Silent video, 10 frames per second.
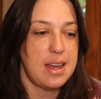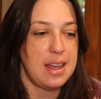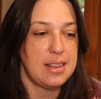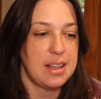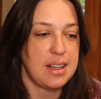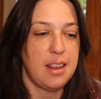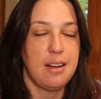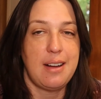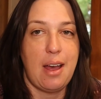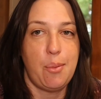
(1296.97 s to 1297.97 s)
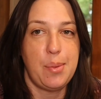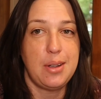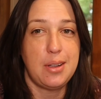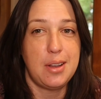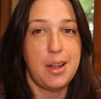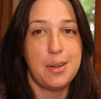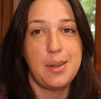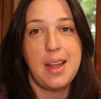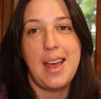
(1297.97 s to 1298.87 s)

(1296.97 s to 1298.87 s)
in the color Alpenglow,